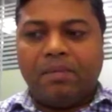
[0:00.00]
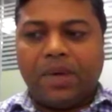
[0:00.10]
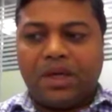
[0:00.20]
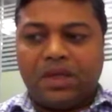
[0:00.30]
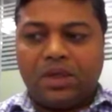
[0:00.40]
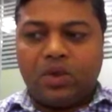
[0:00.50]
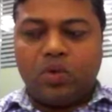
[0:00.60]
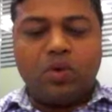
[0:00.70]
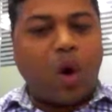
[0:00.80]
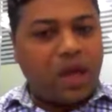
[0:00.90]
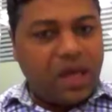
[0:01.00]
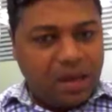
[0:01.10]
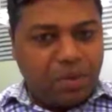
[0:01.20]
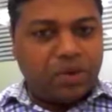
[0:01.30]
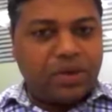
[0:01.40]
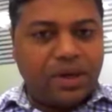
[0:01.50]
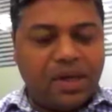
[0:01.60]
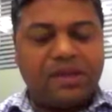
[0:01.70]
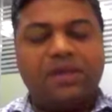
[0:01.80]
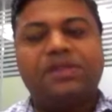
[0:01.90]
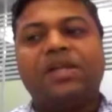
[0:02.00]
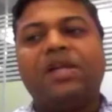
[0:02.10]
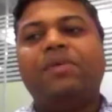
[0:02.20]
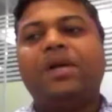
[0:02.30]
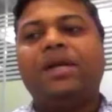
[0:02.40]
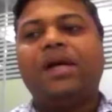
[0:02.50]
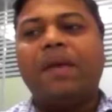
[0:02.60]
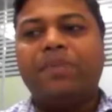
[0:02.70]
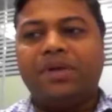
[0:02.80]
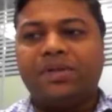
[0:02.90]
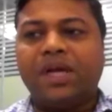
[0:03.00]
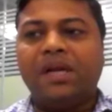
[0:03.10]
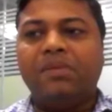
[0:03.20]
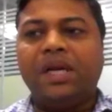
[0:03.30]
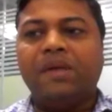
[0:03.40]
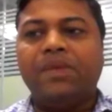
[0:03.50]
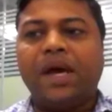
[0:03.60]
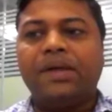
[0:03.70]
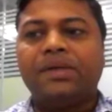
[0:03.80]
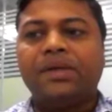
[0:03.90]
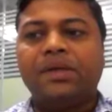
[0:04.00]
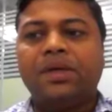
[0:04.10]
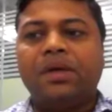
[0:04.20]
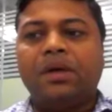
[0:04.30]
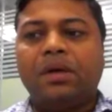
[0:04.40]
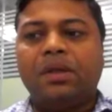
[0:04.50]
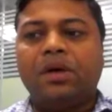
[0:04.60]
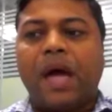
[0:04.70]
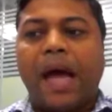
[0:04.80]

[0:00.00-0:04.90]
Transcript: But to talking about the real sustainability, I personally believe that the